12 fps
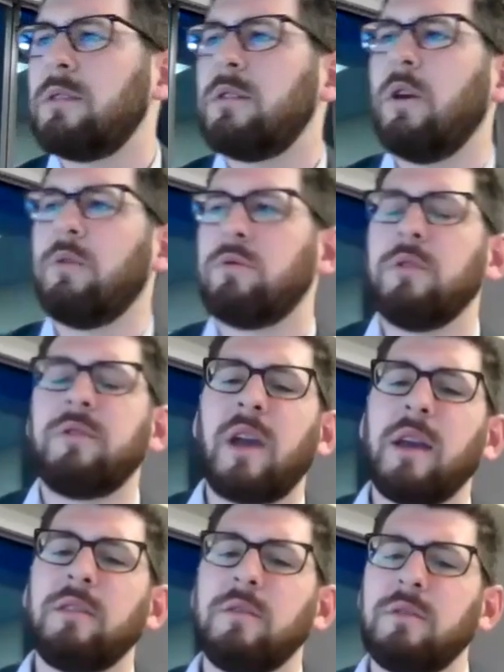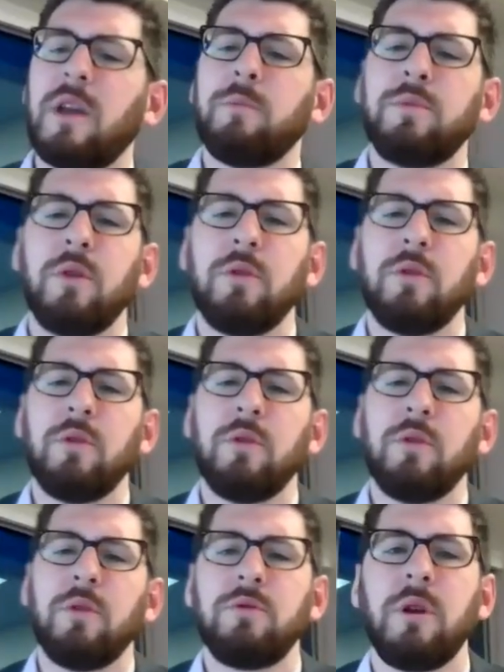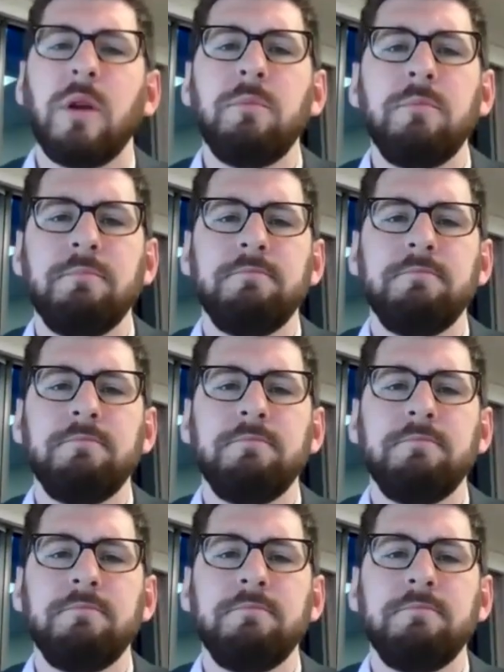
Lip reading: the overall size of that program.